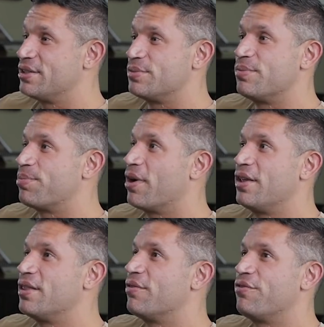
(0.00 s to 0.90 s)
She's
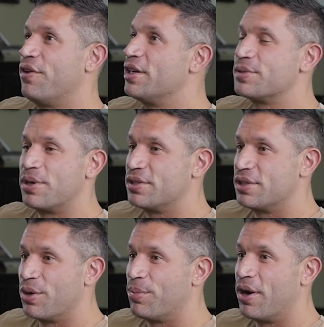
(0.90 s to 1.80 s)
probably the funnest
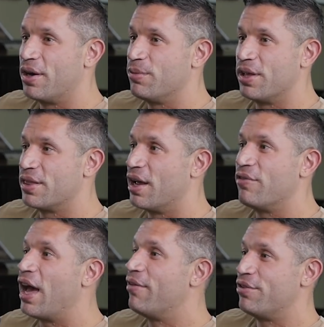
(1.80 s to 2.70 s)
person to go party with that
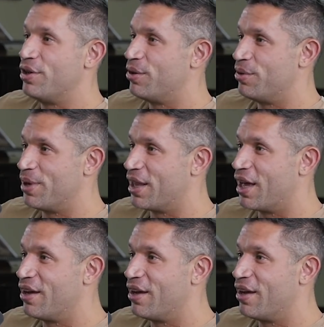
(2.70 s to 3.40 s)
I've ever known in my